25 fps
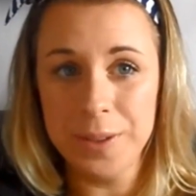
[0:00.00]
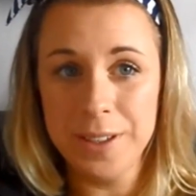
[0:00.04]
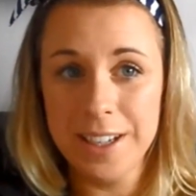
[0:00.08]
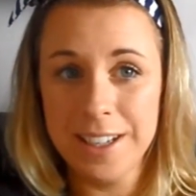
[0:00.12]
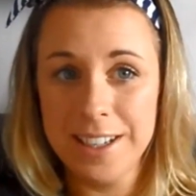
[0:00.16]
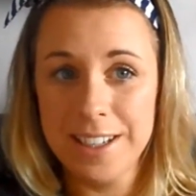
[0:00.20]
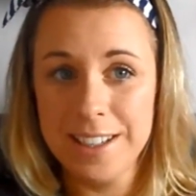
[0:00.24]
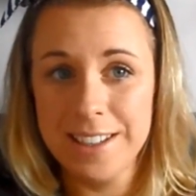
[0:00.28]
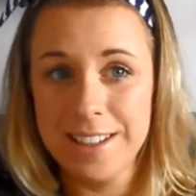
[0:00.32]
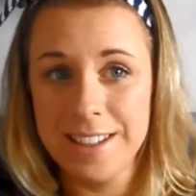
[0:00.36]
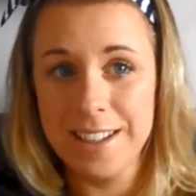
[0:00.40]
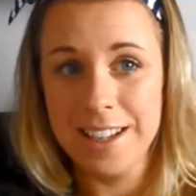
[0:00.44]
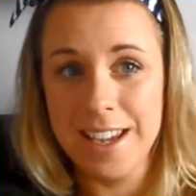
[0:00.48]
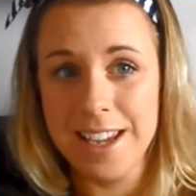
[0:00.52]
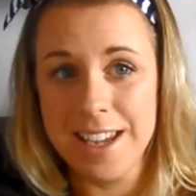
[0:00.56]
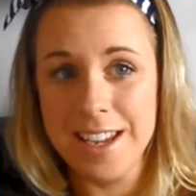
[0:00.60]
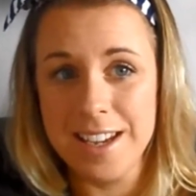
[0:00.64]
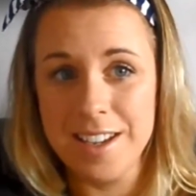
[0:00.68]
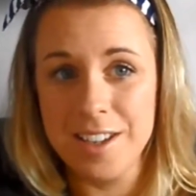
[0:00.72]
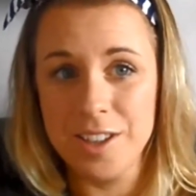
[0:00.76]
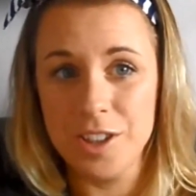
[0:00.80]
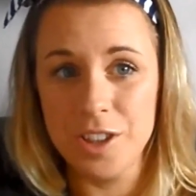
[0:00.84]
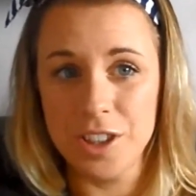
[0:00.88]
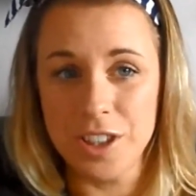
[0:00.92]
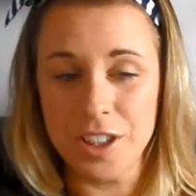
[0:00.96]
anything.
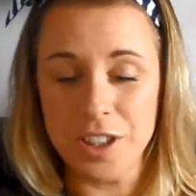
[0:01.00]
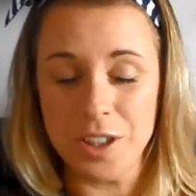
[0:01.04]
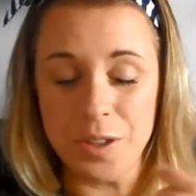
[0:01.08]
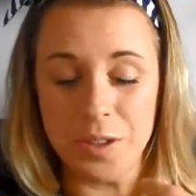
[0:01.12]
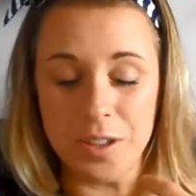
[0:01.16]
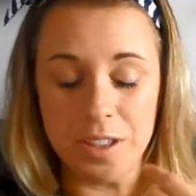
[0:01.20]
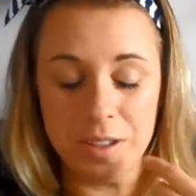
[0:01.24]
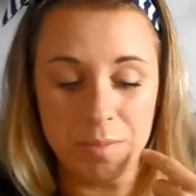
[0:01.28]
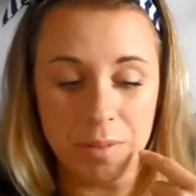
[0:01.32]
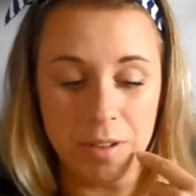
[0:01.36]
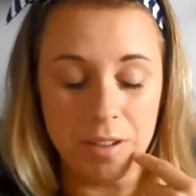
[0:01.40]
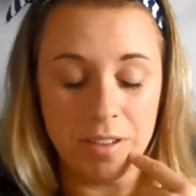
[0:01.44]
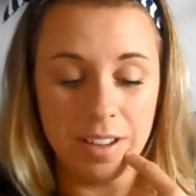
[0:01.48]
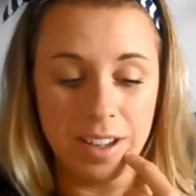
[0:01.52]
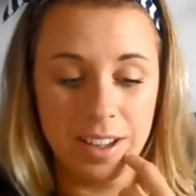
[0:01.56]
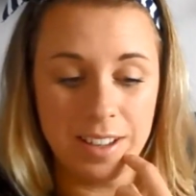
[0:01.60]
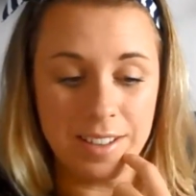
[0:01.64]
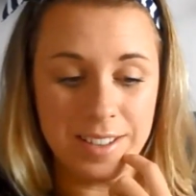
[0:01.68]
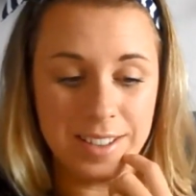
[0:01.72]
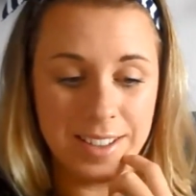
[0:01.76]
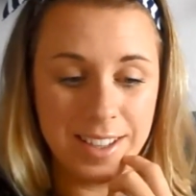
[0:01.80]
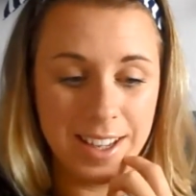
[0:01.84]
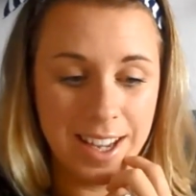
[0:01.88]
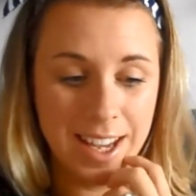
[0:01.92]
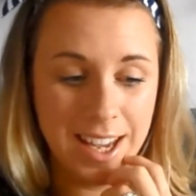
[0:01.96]
She uses both hands
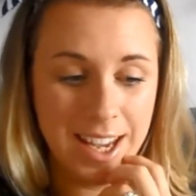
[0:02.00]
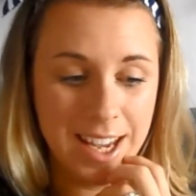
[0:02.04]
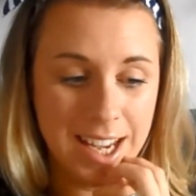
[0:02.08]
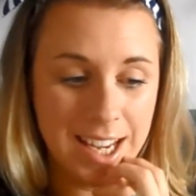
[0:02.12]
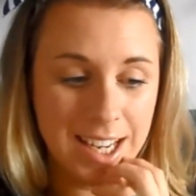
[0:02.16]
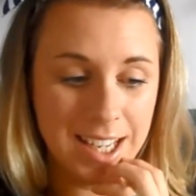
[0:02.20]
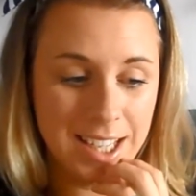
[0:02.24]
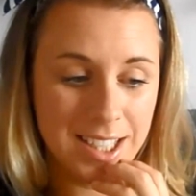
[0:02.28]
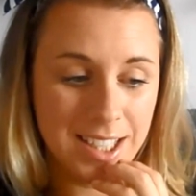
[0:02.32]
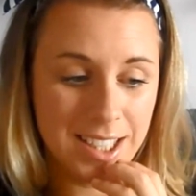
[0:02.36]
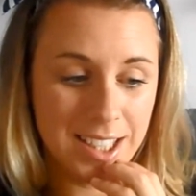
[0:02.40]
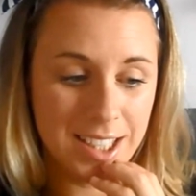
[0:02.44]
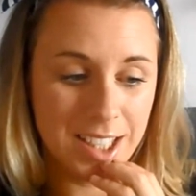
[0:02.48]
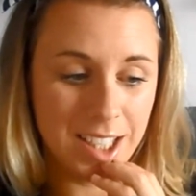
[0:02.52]
to eat.